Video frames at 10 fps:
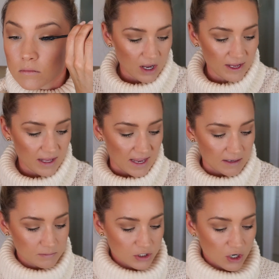Okay,
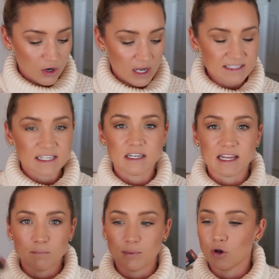so I did
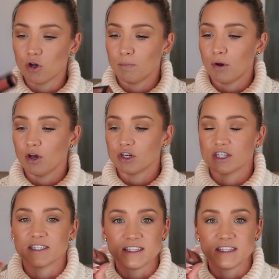purchase